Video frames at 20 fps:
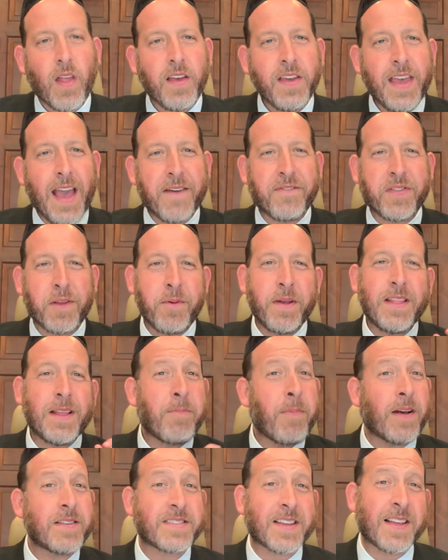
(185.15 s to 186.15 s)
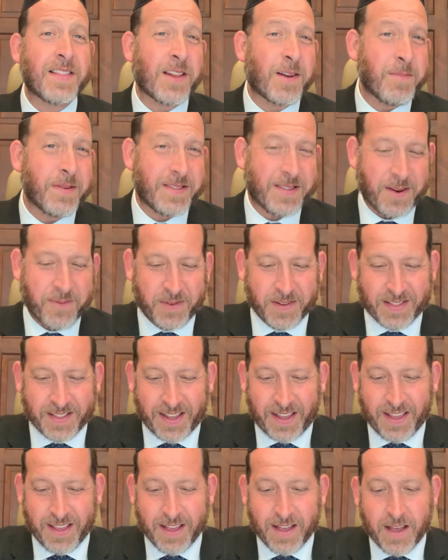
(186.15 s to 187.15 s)
you have to read the pasuk a little bit
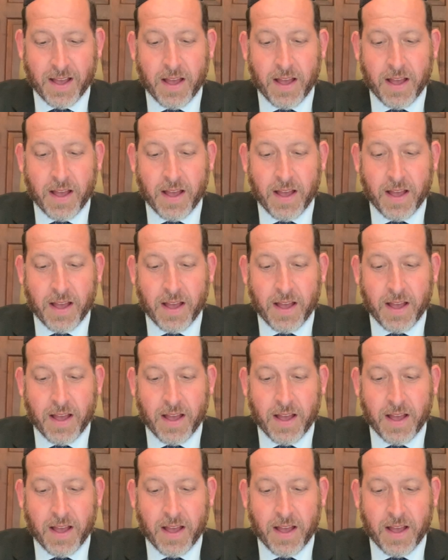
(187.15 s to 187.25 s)
differently.